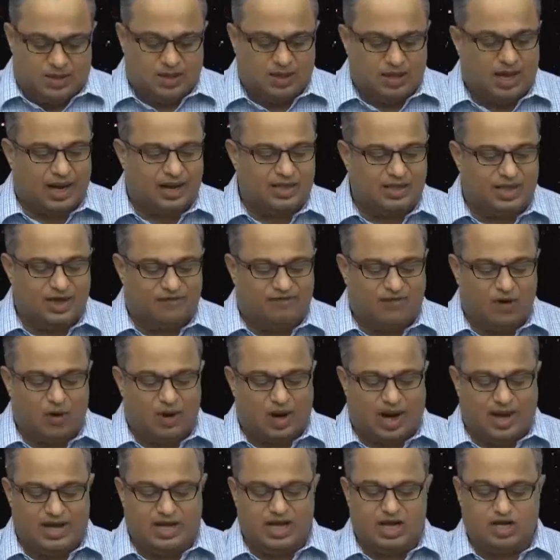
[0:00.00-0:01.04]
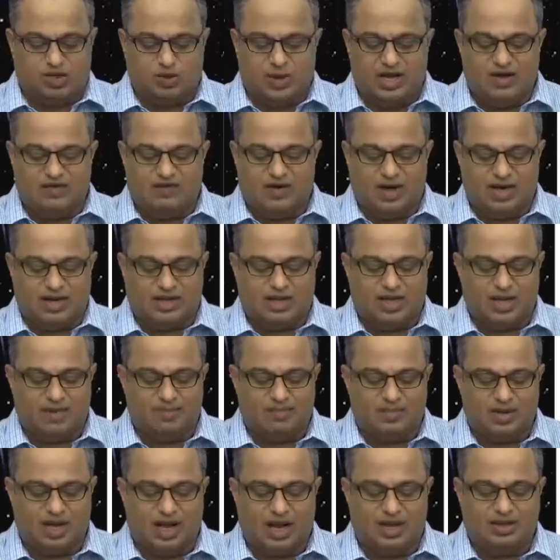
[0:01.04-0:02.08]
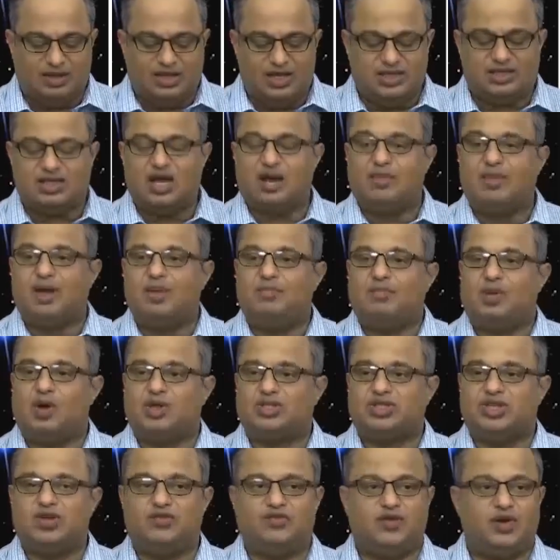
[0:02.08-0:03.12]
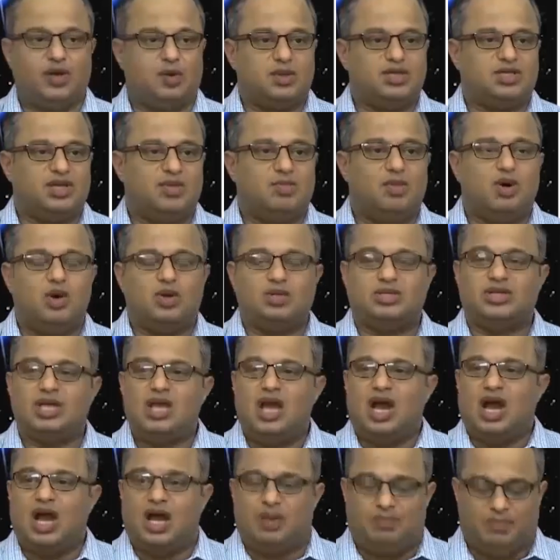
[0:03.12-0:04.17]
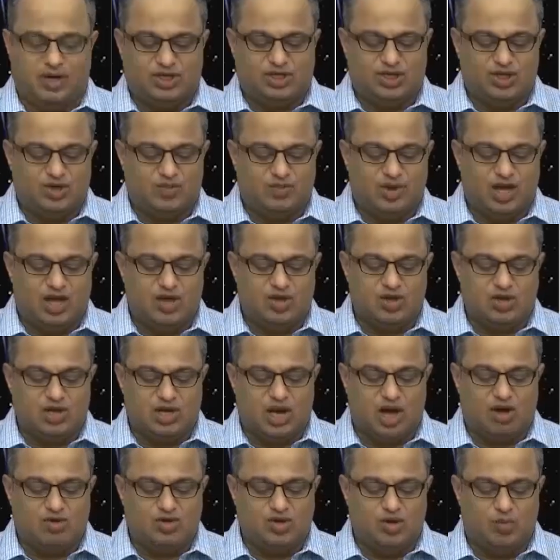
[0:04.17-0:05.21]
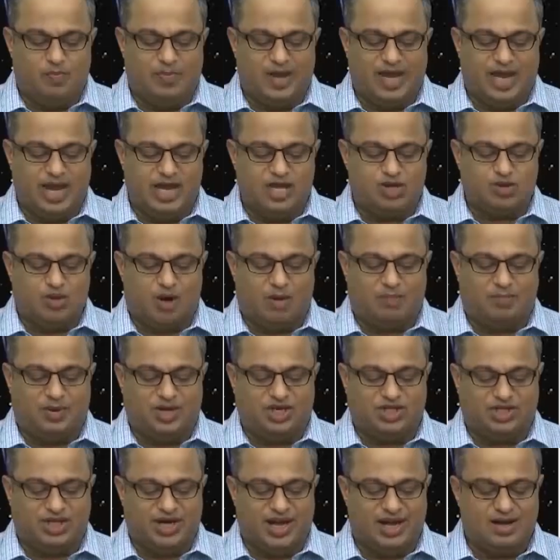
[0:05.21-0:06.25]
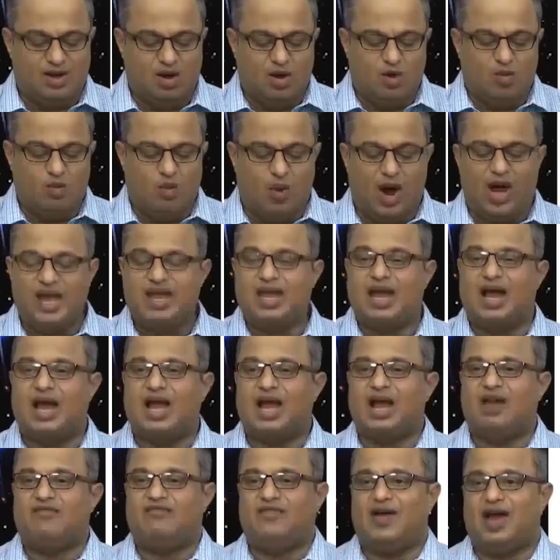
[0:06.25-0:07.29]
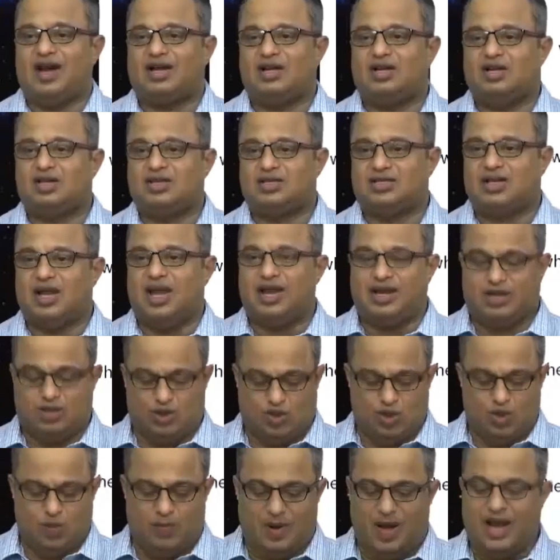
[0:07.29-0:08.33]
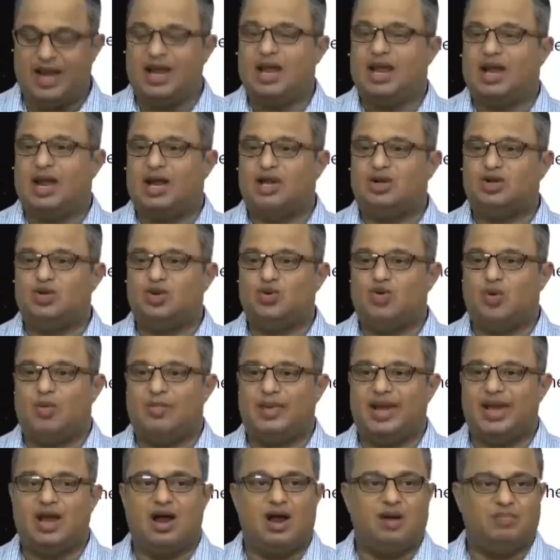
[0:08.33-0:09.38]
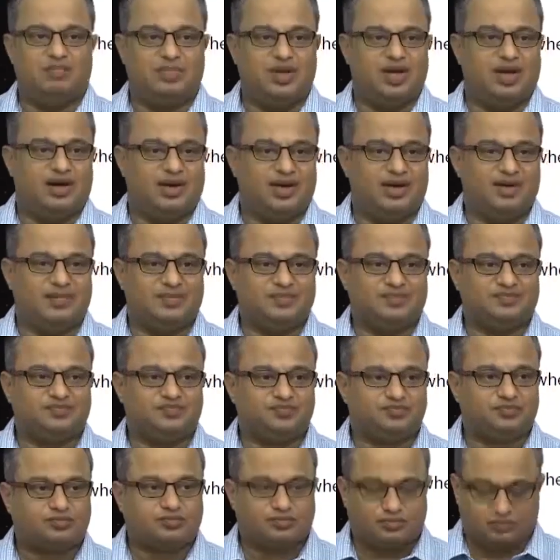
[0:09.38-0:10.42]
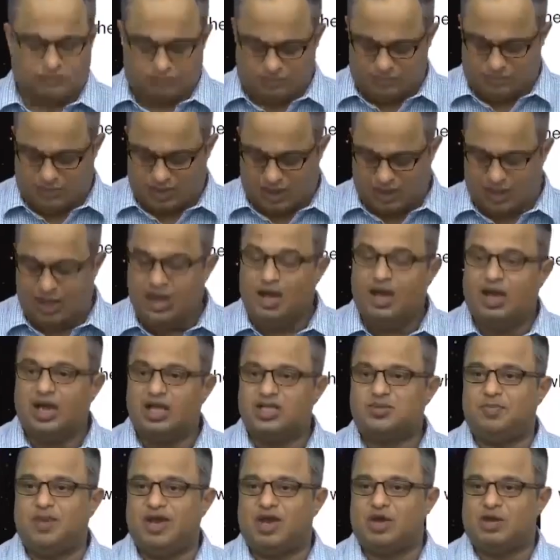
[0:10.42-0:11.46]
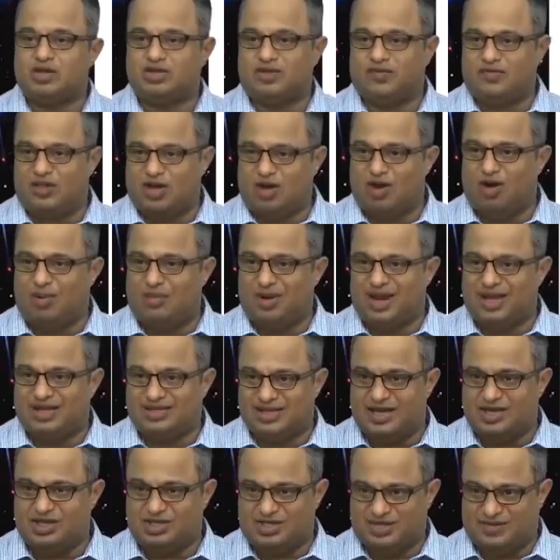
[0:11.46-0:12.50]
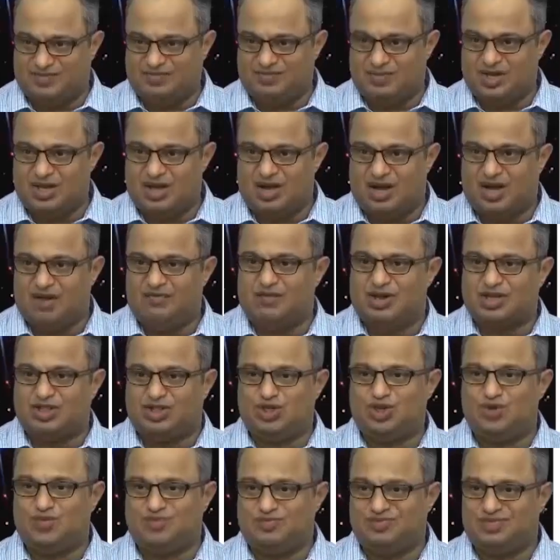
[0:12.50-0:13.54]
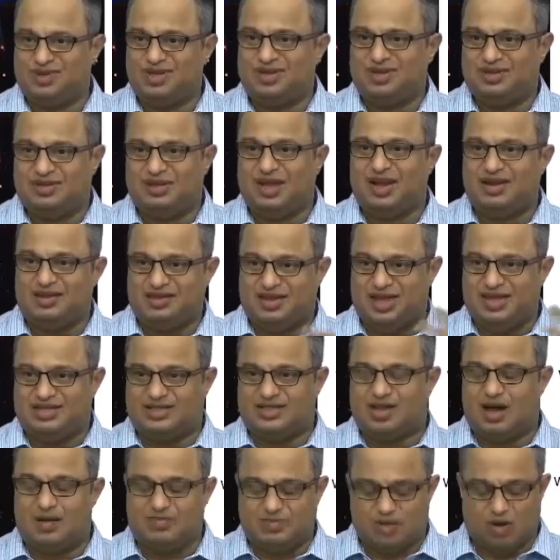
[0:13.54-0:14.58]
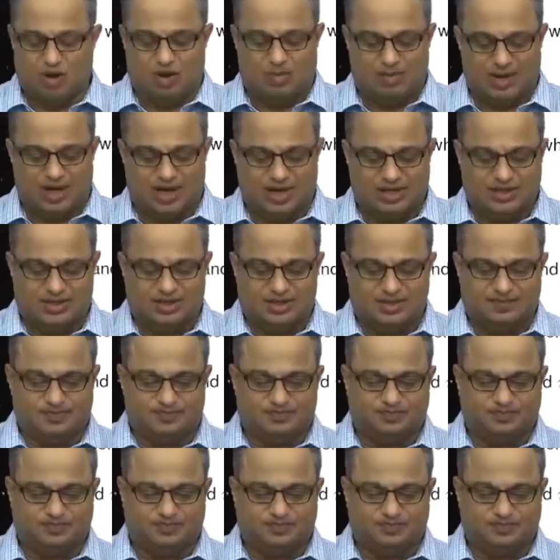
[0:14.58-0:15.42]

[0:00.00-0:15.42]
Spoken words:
and therefore, I need to invert them, and these are my positive frequency modes. I presume now you begin to appreciate why I have factors like 2 pi and 2 omega appearing. It is because of the normalization. I have assumed that these come normalized.